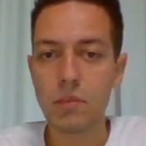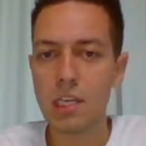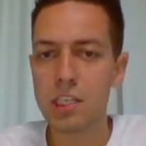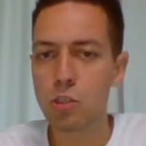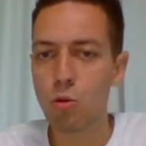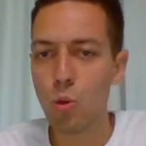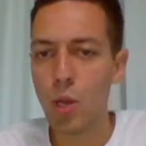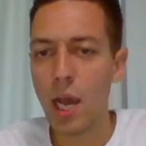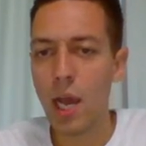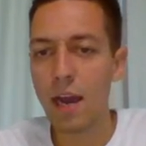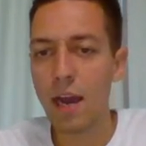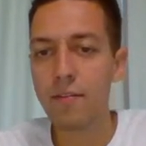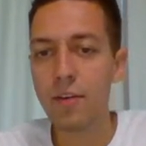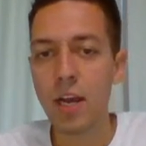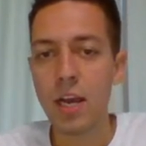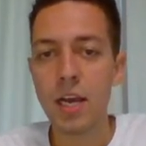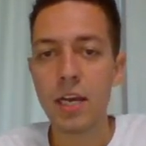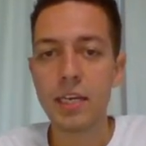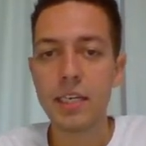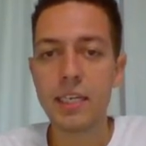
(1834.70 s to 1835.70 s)
So we have
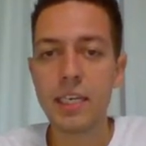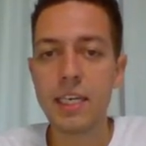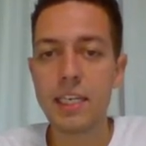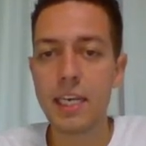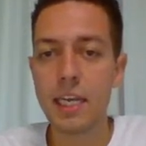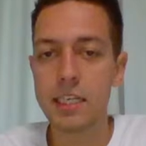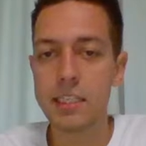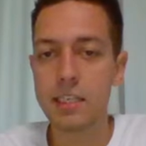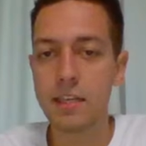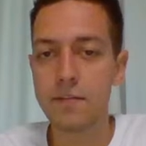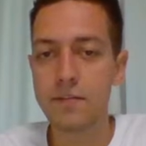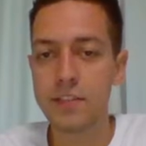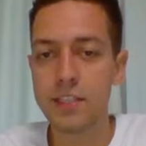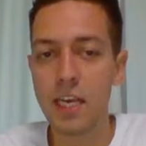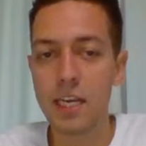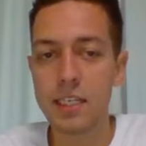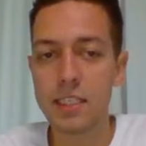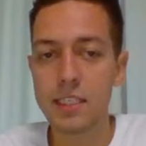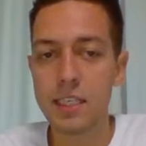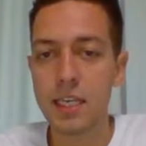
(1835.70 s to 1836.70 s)
e takes
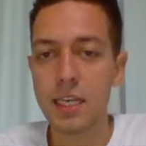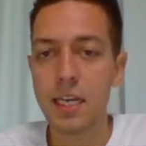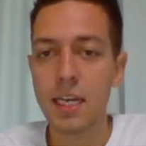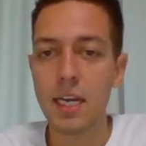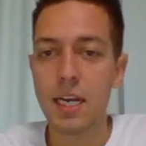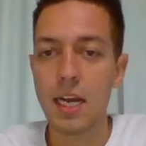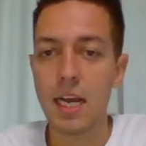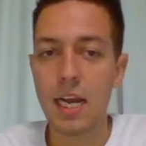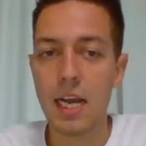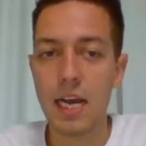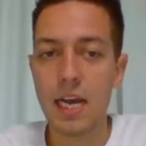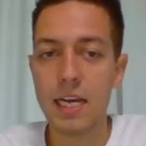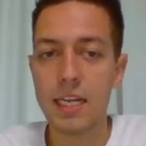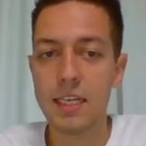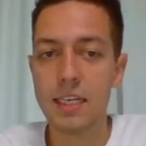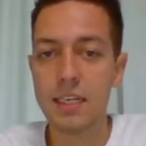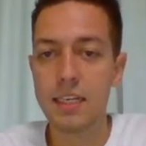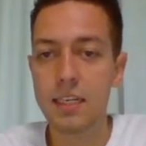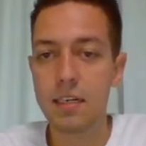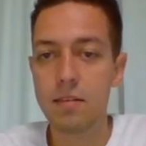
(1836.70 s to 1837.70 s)
f6
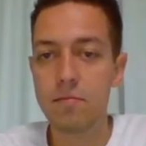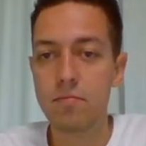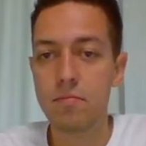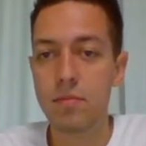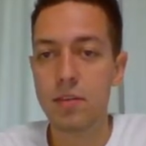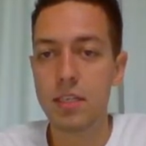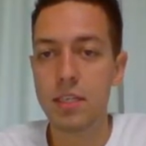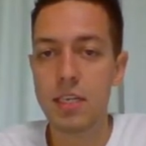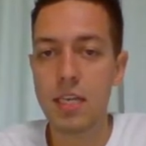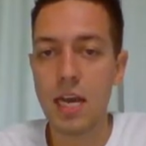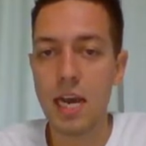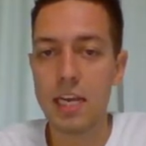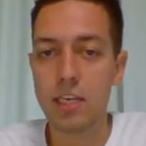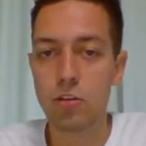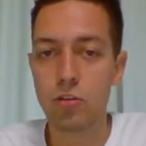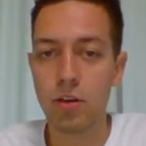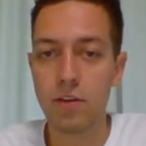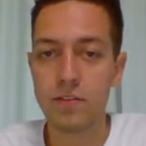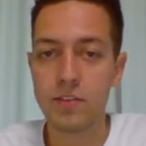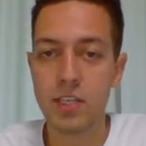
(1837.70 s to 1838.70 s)
and uh, knight
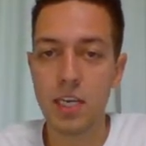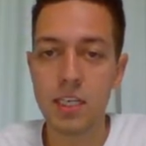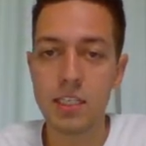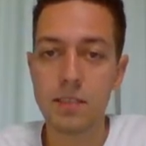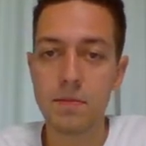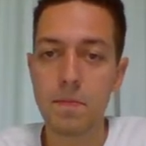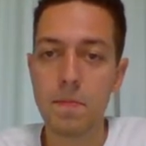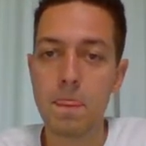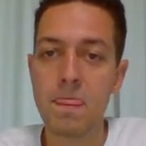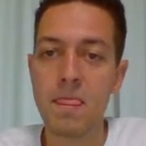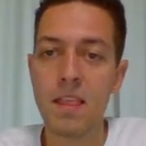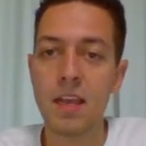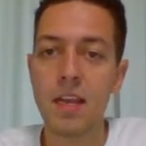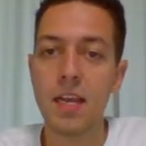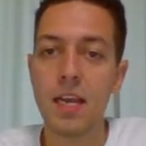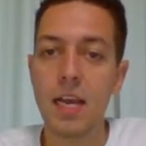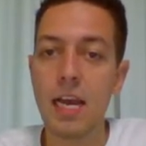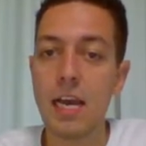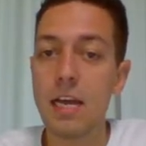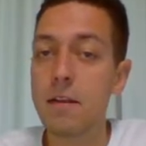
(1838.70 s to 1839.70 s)
to f6,
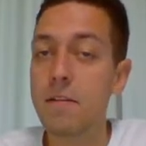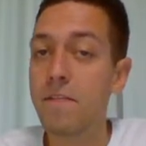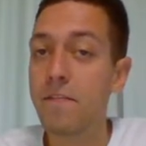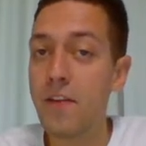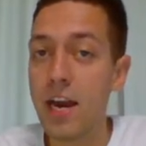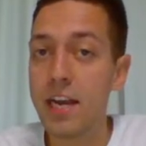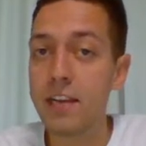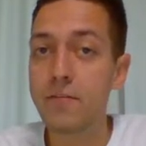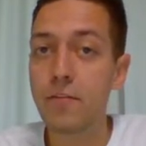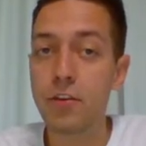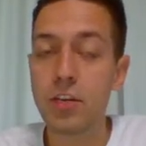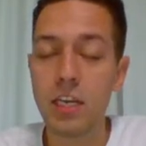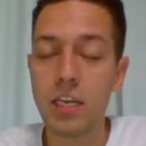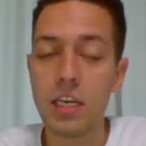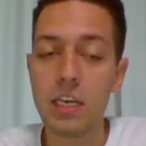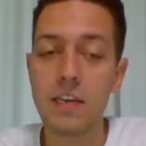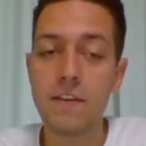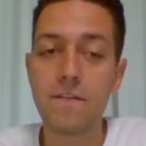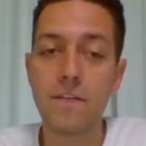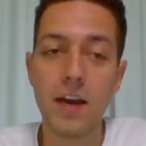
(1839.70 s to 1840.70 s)
and fight for the
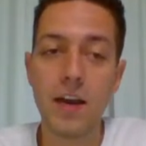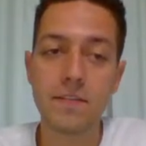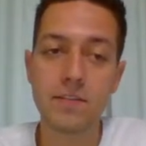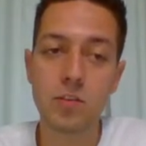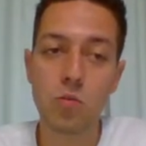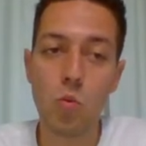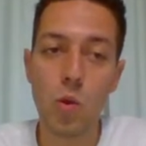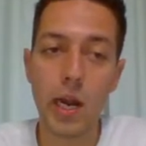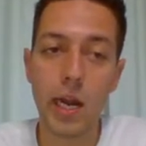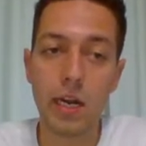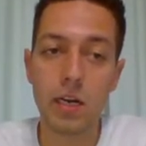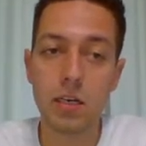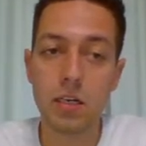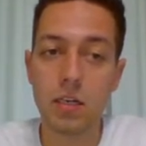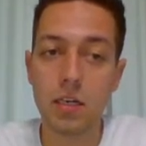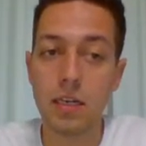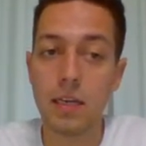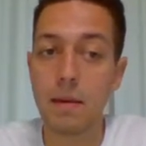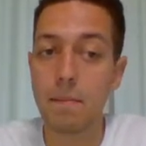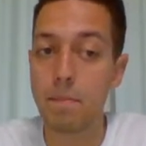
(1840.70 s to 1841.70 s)
e5 square
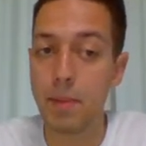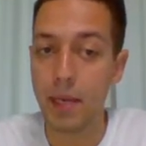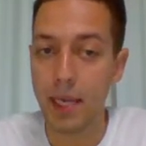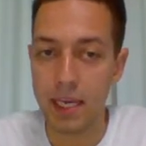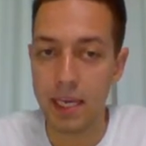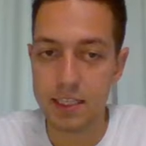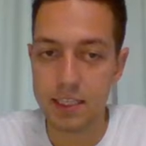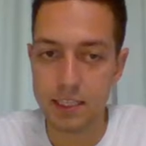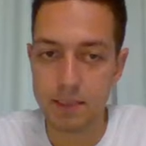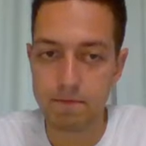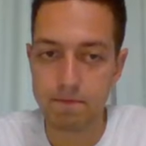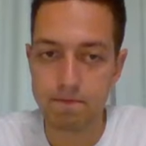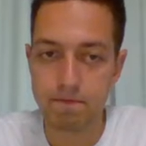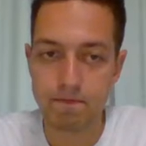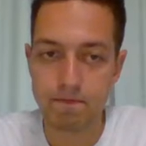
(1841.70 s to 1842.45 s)
against